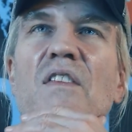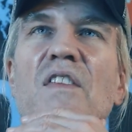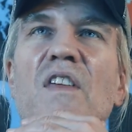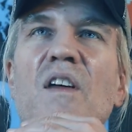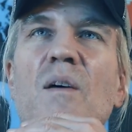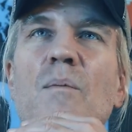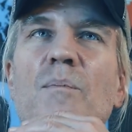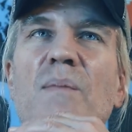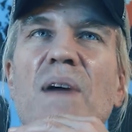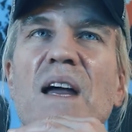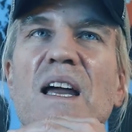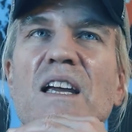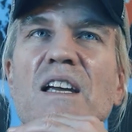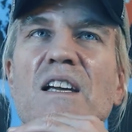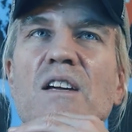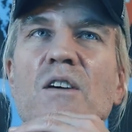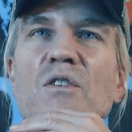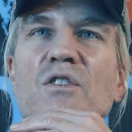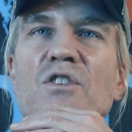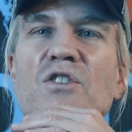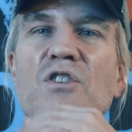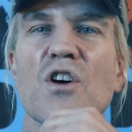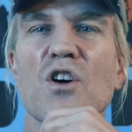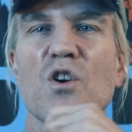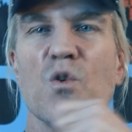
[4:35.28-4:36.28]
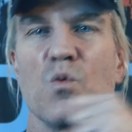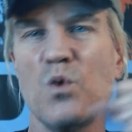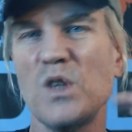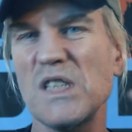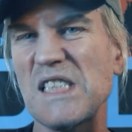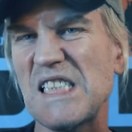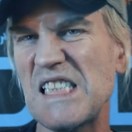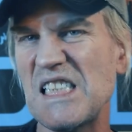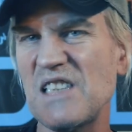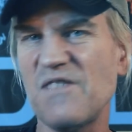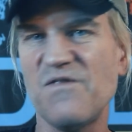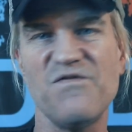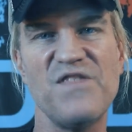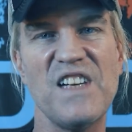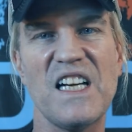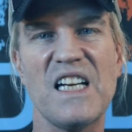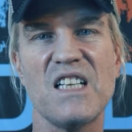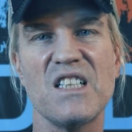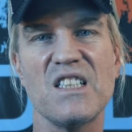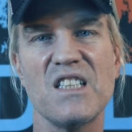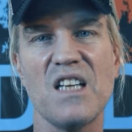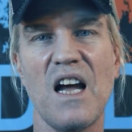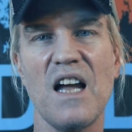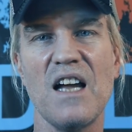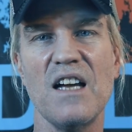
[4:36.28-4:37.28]
that make you start wanting to
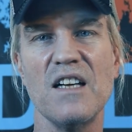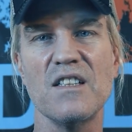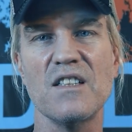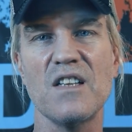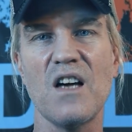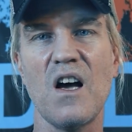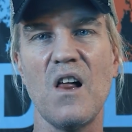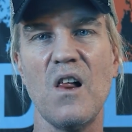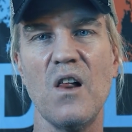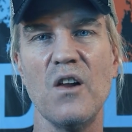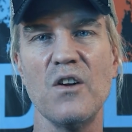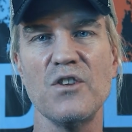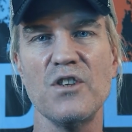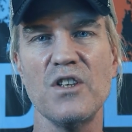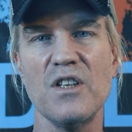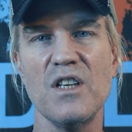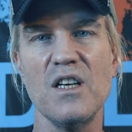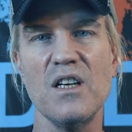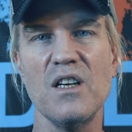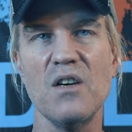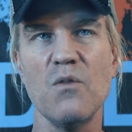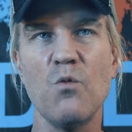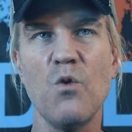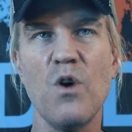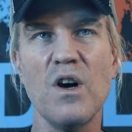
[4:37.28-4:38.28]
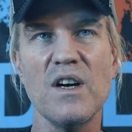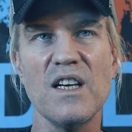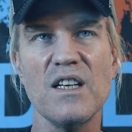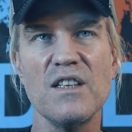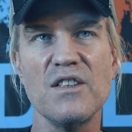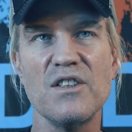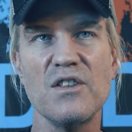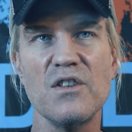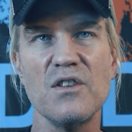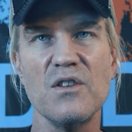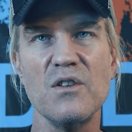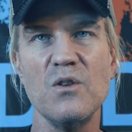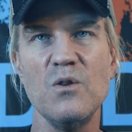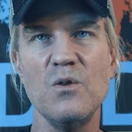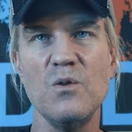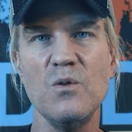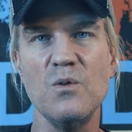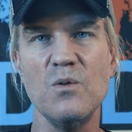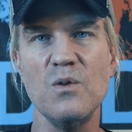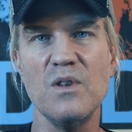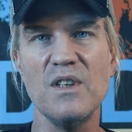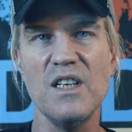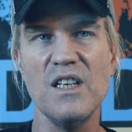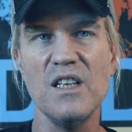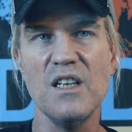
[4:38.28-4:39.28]
fix Scientology, wanting
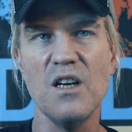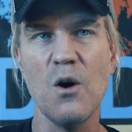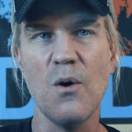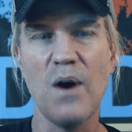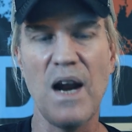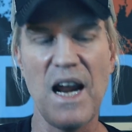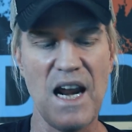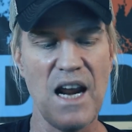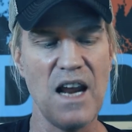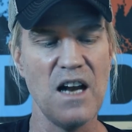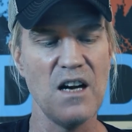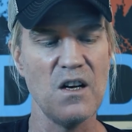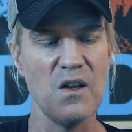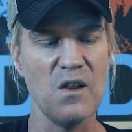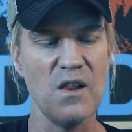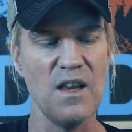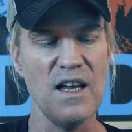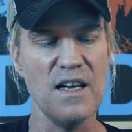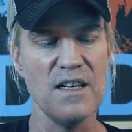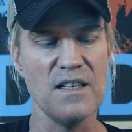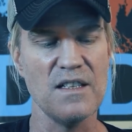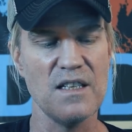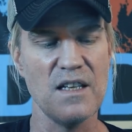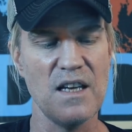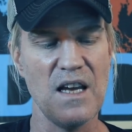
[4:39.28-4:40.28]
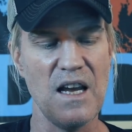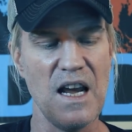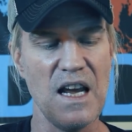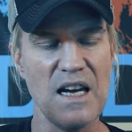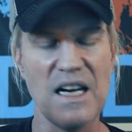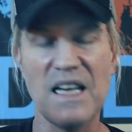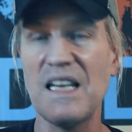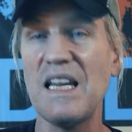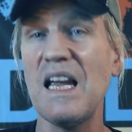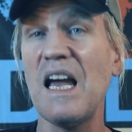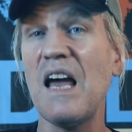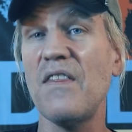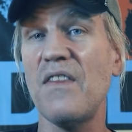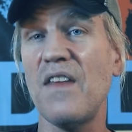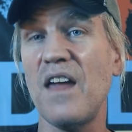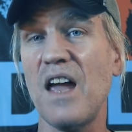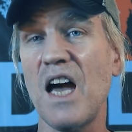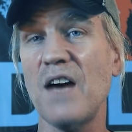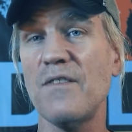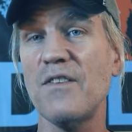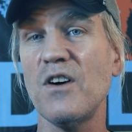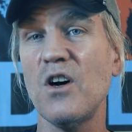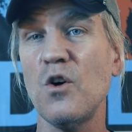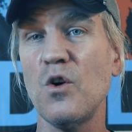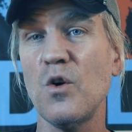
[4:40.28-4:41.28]
to, you know, handle it. And again, they
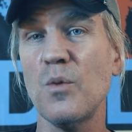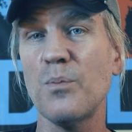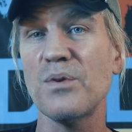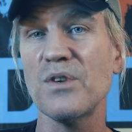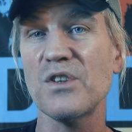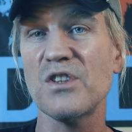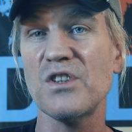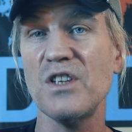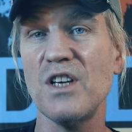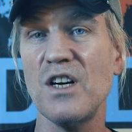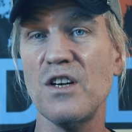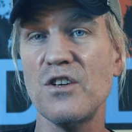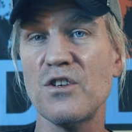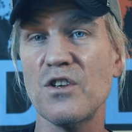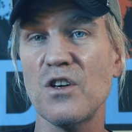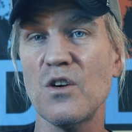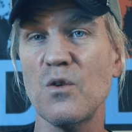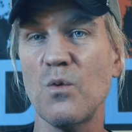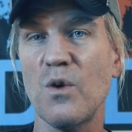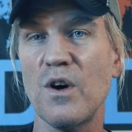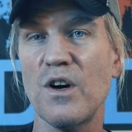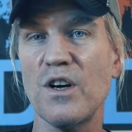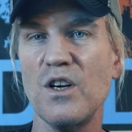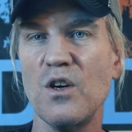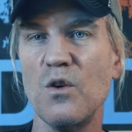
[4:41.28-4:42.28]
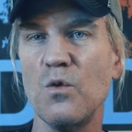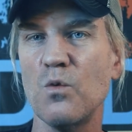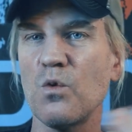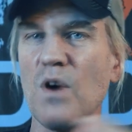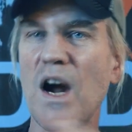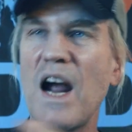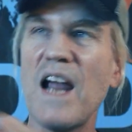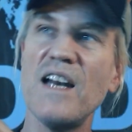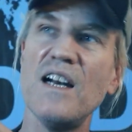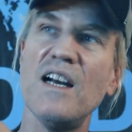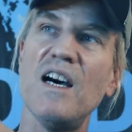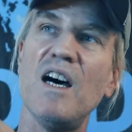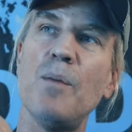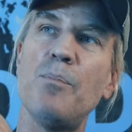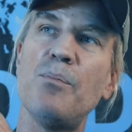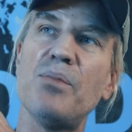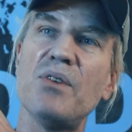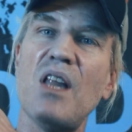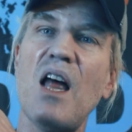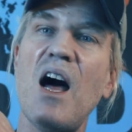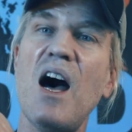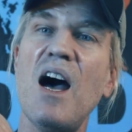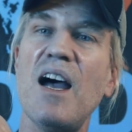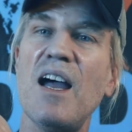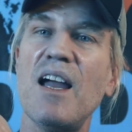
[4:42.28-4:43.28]
have a whole procedure where you write up
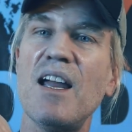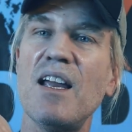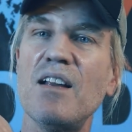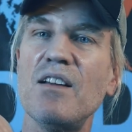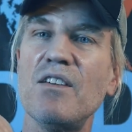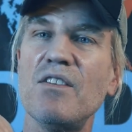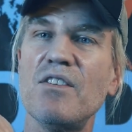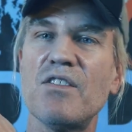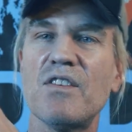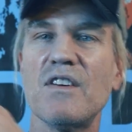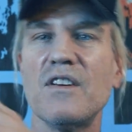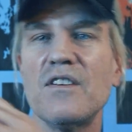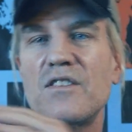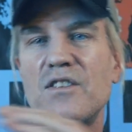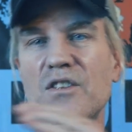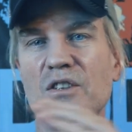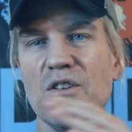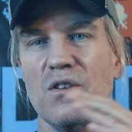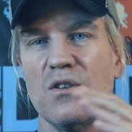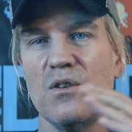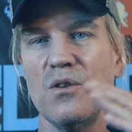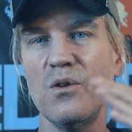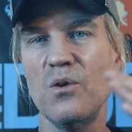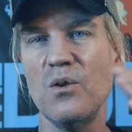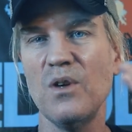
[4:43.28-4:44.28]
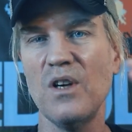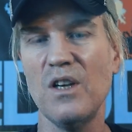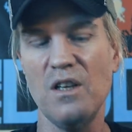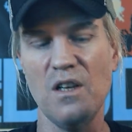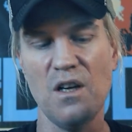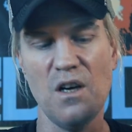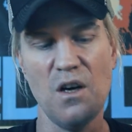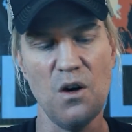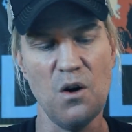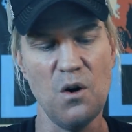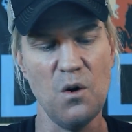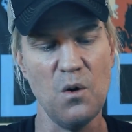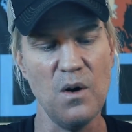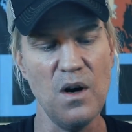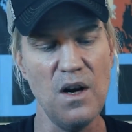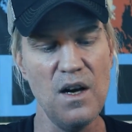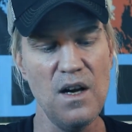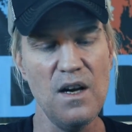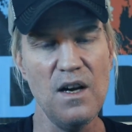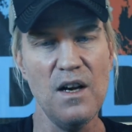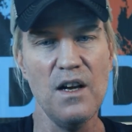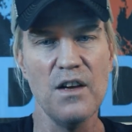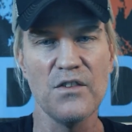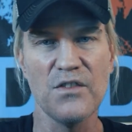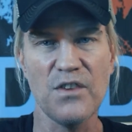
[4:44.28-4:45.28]
lines to, you know,
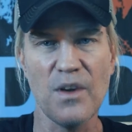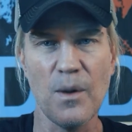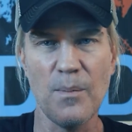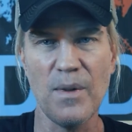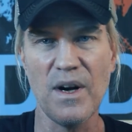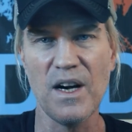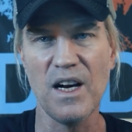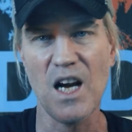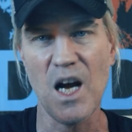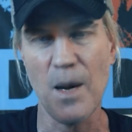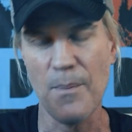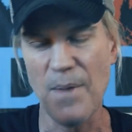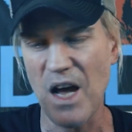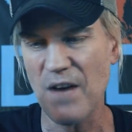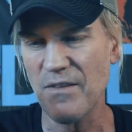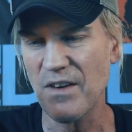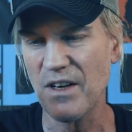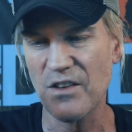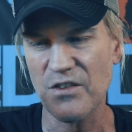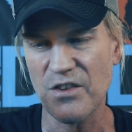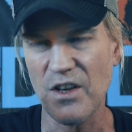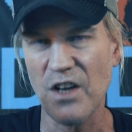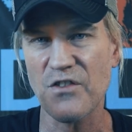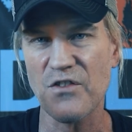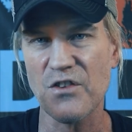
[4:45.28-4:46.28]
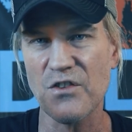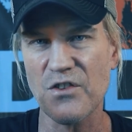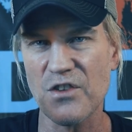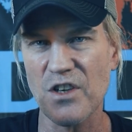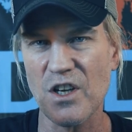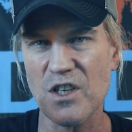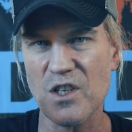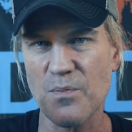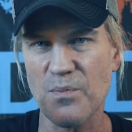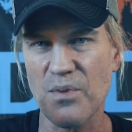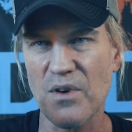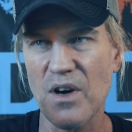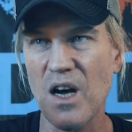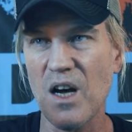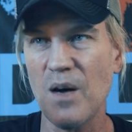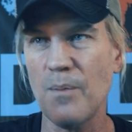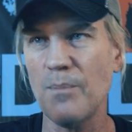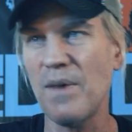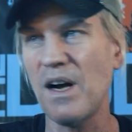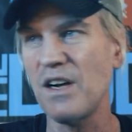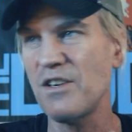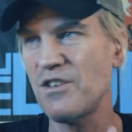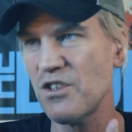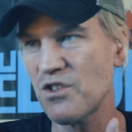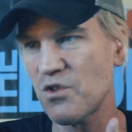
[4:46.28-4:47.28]
somebody, I'm having such and such
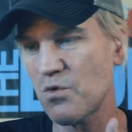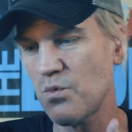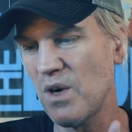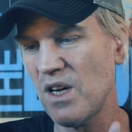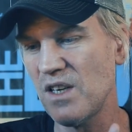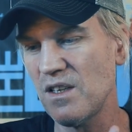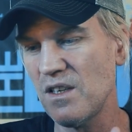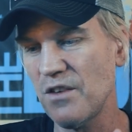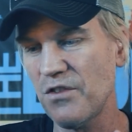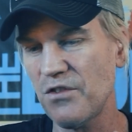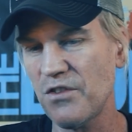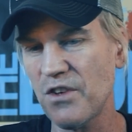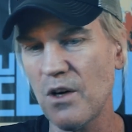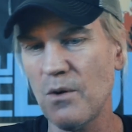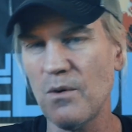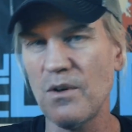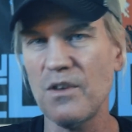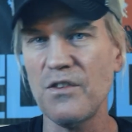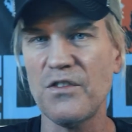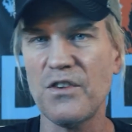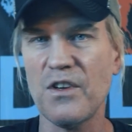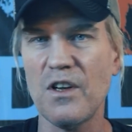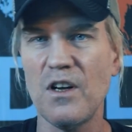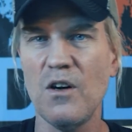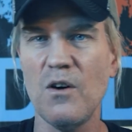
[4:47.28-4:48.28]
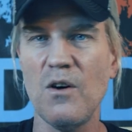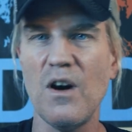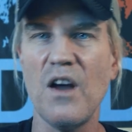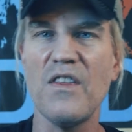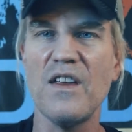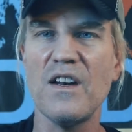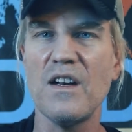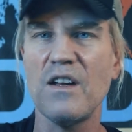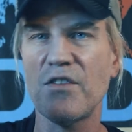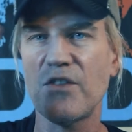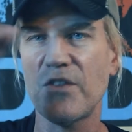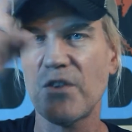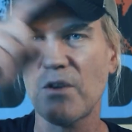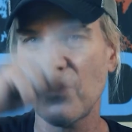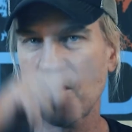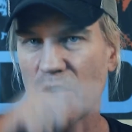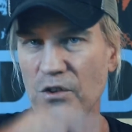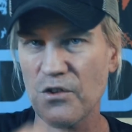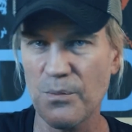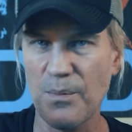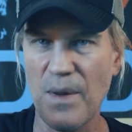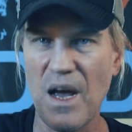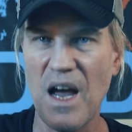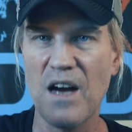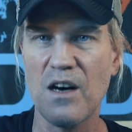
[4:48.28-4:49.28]
problem, I just witnessed so and so, and then it
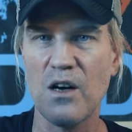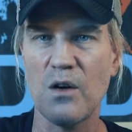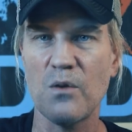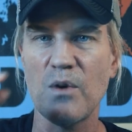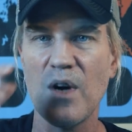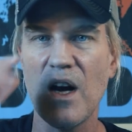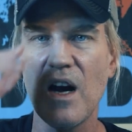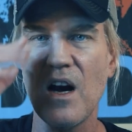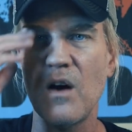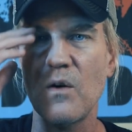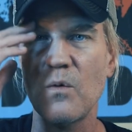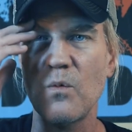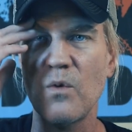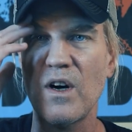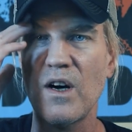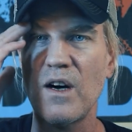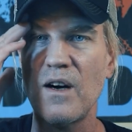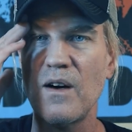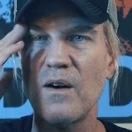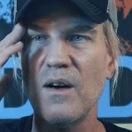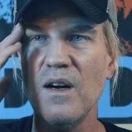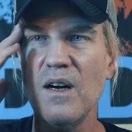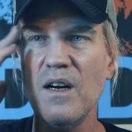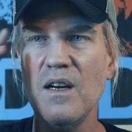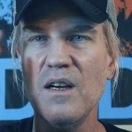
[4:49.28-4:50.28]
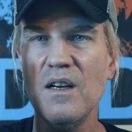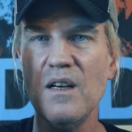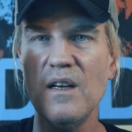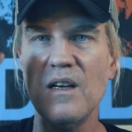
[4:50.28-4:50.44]
circles back around where